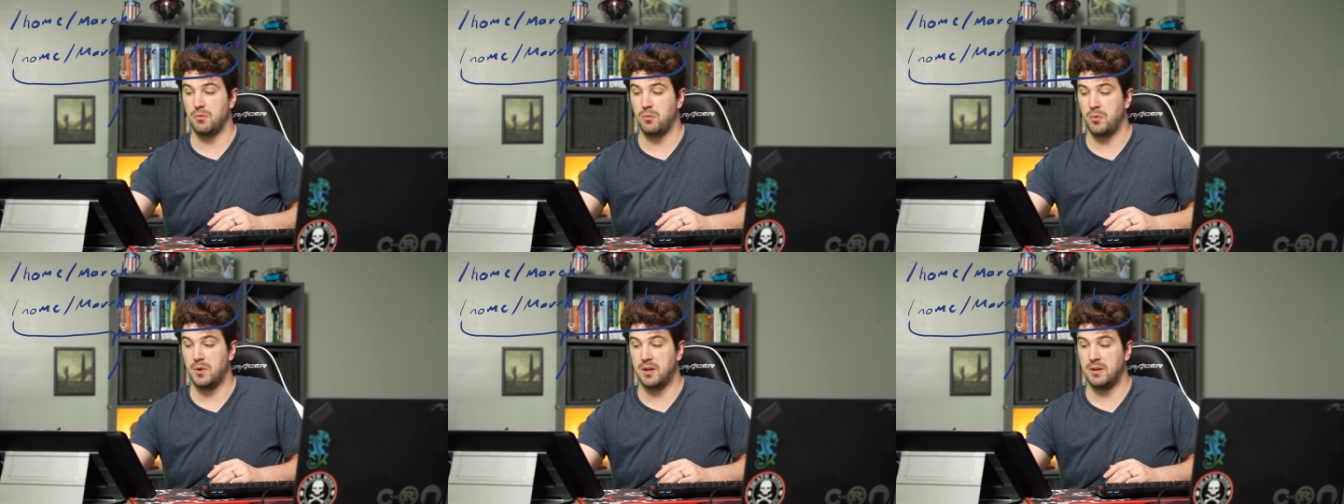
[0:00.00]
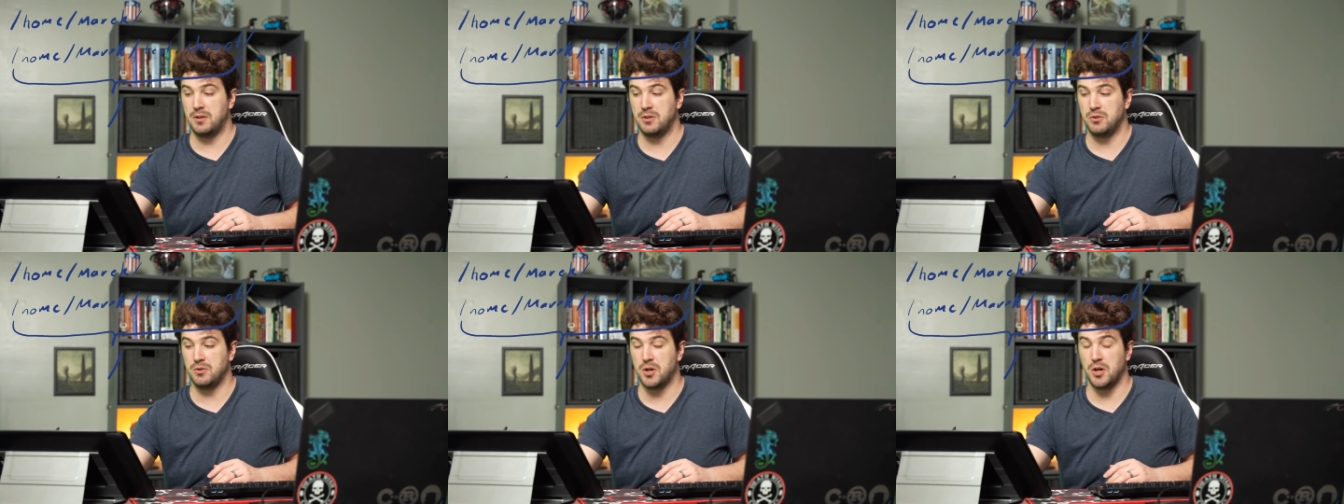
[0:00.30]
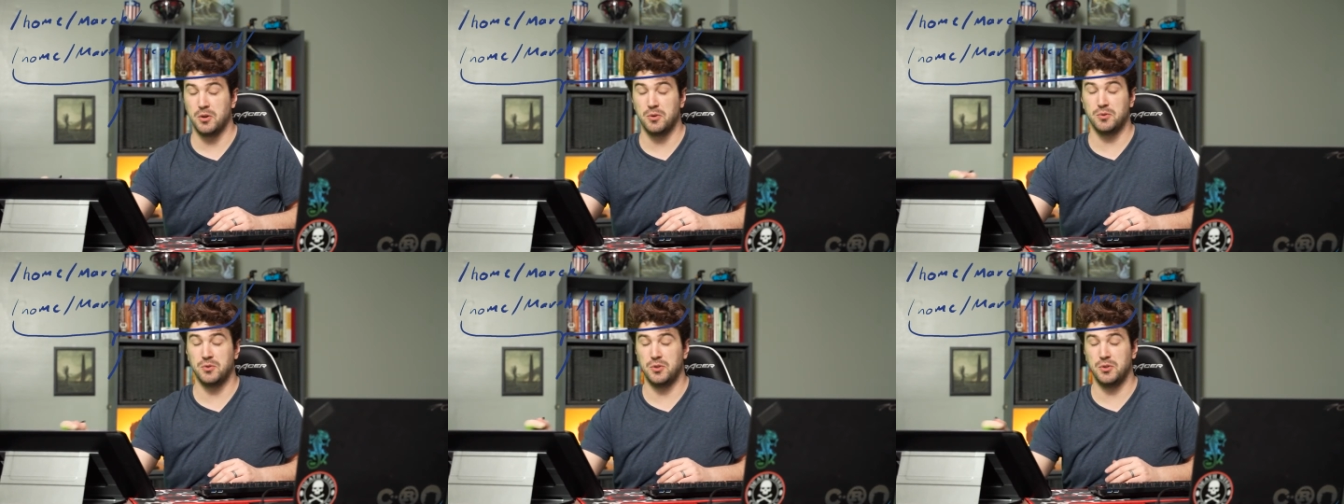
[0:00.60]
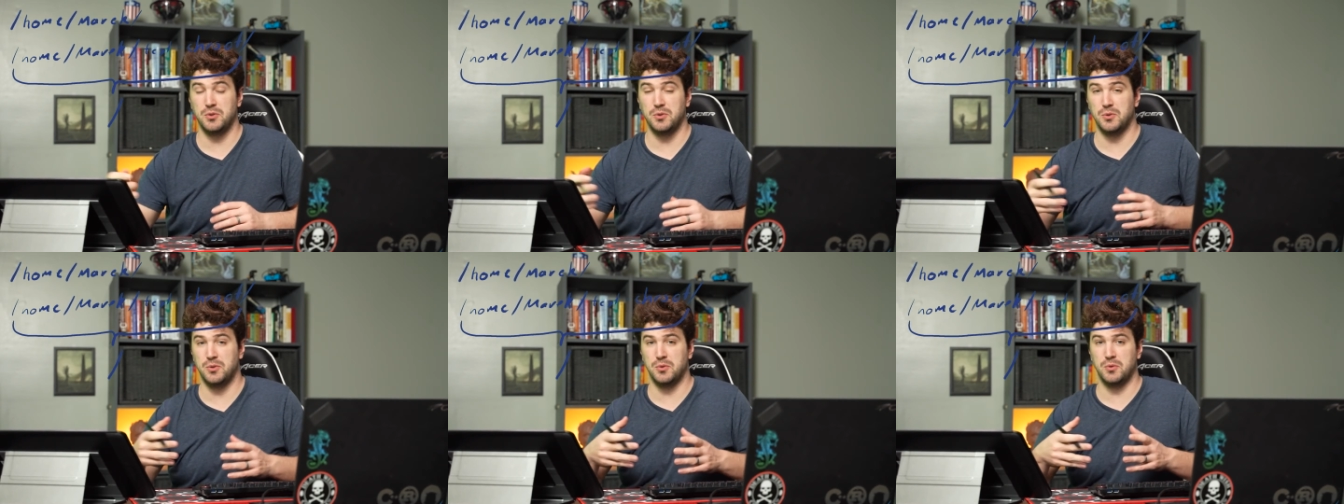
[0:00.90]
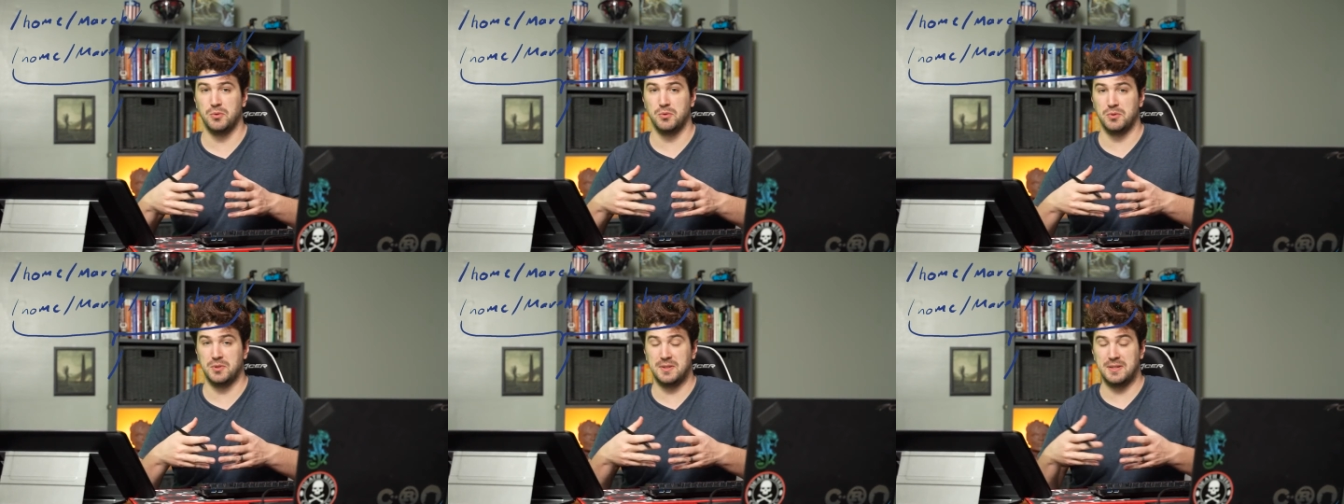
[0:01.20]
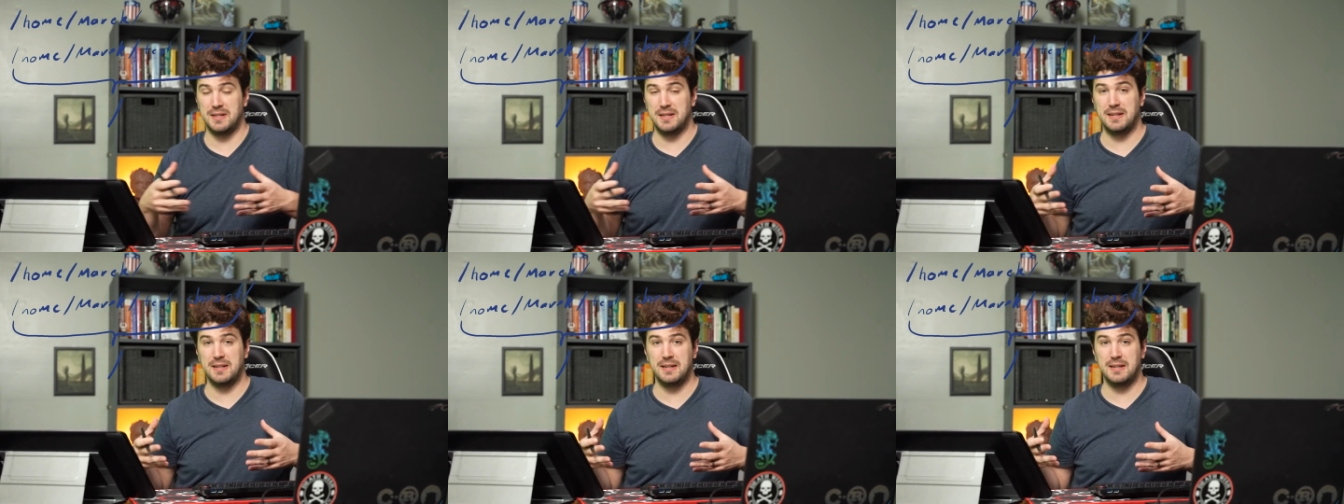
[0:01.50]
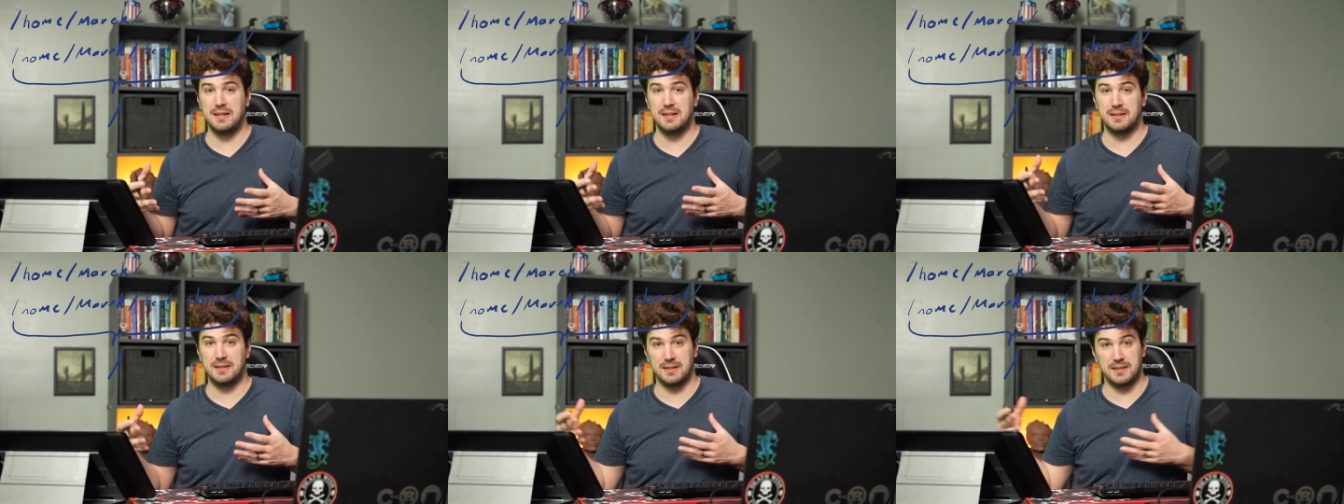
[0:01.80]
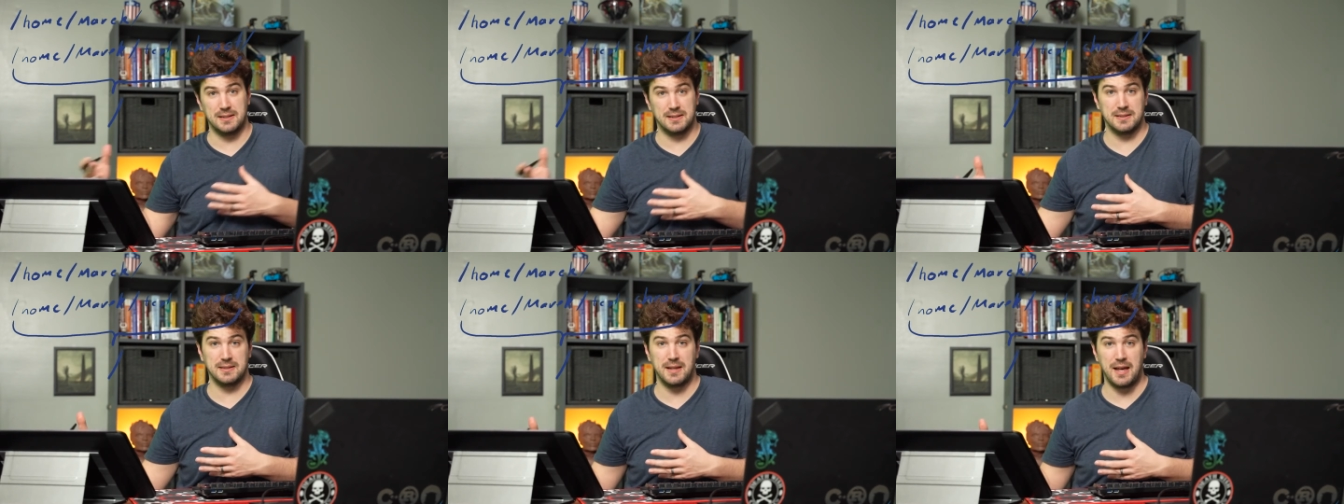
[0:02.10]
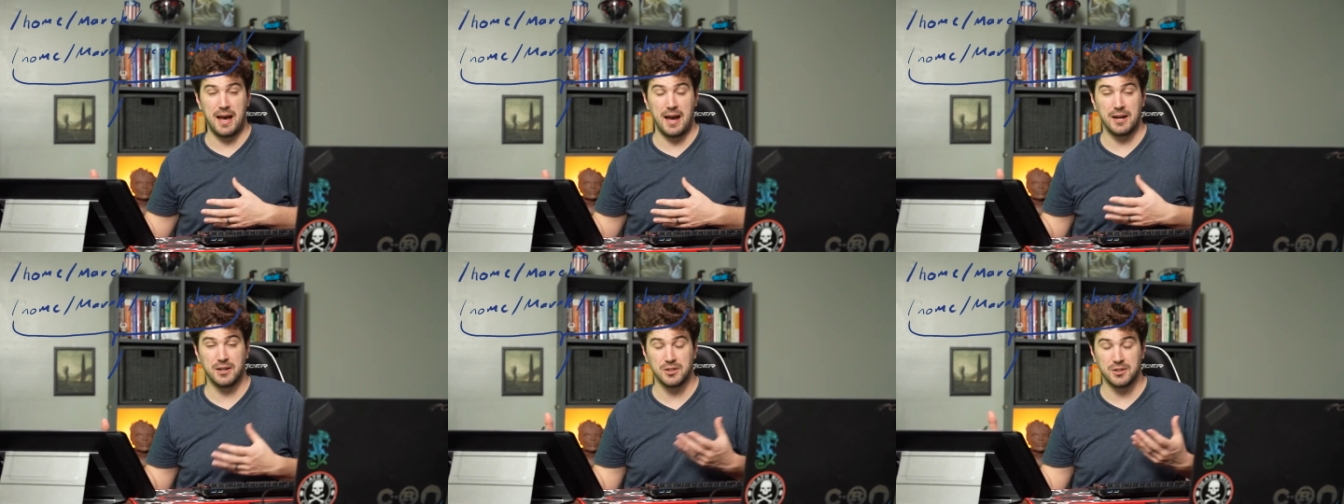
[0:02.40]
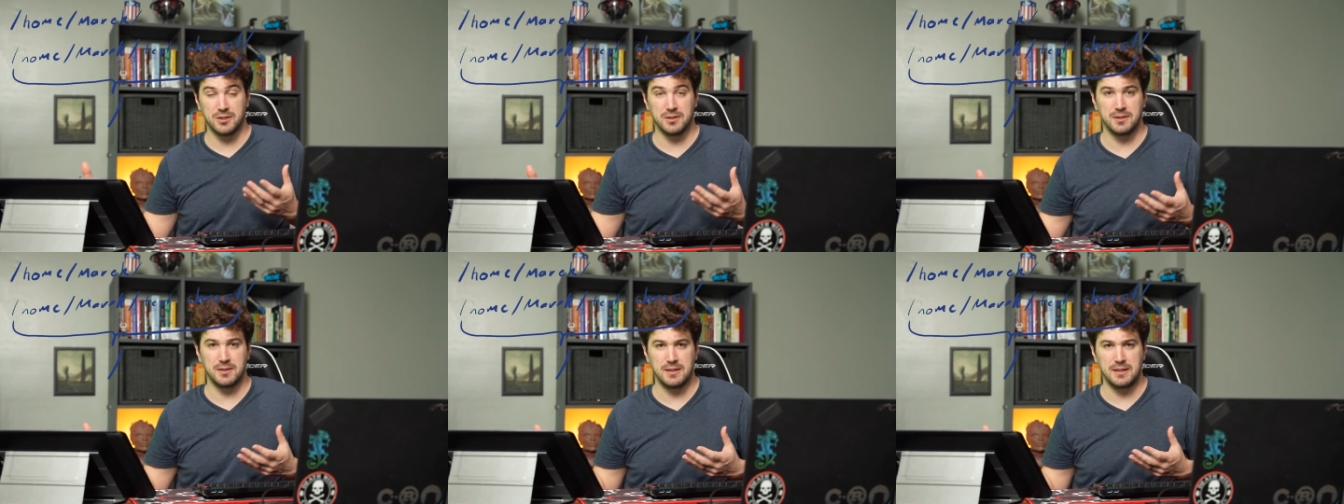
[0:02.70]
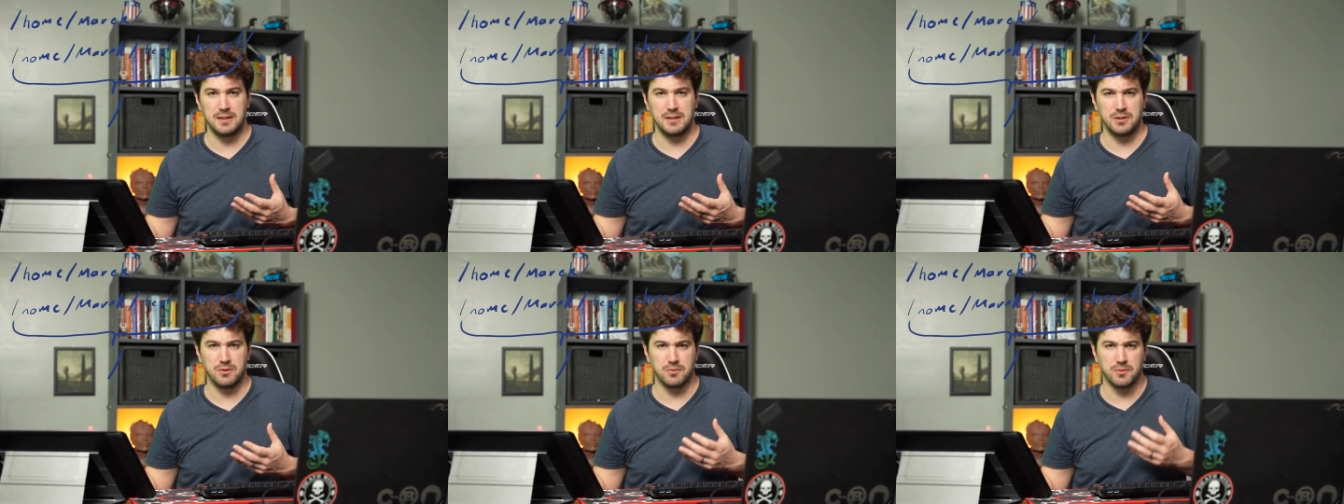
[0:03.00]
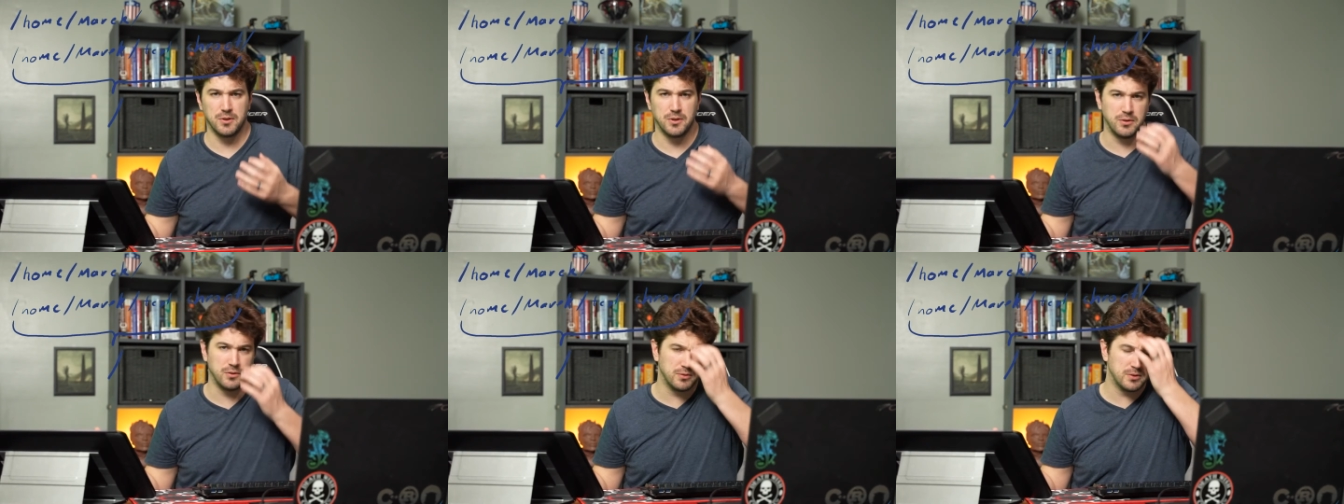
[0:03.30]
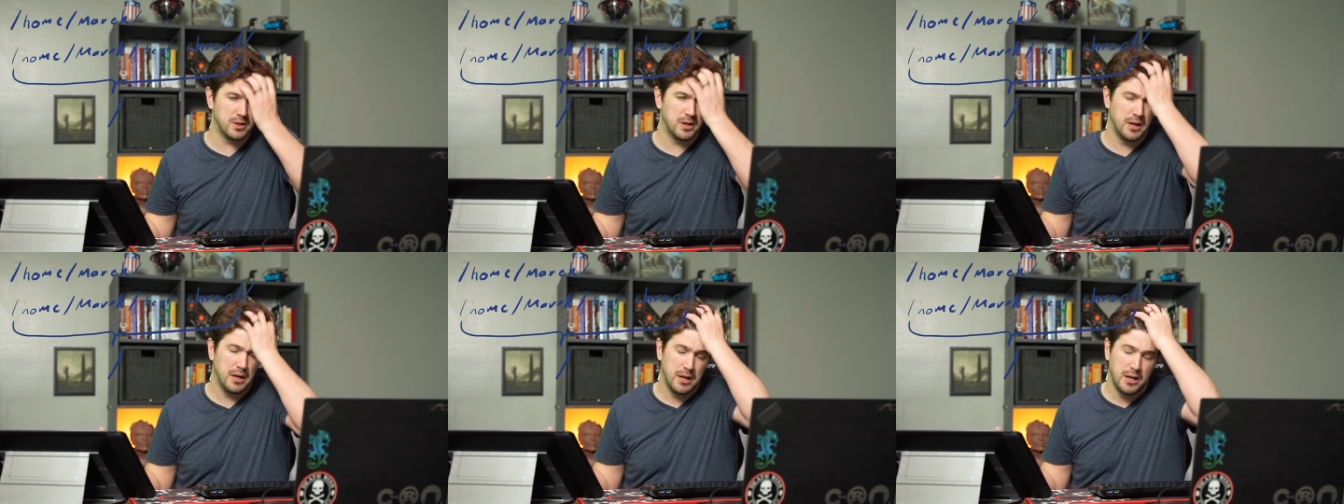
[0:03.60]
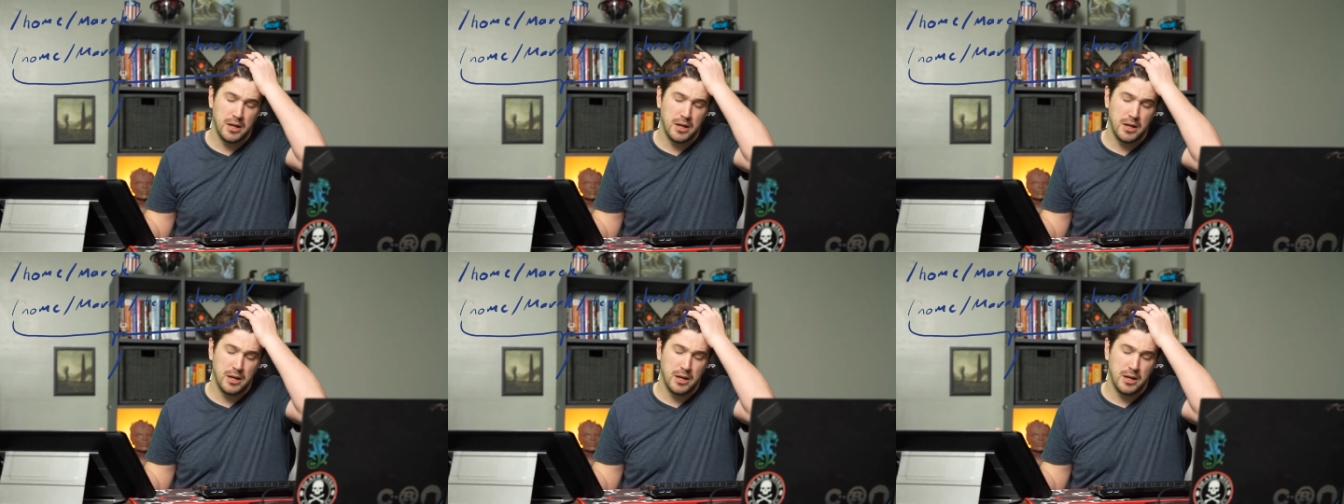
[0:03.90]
when you go to cd to slash cd to root,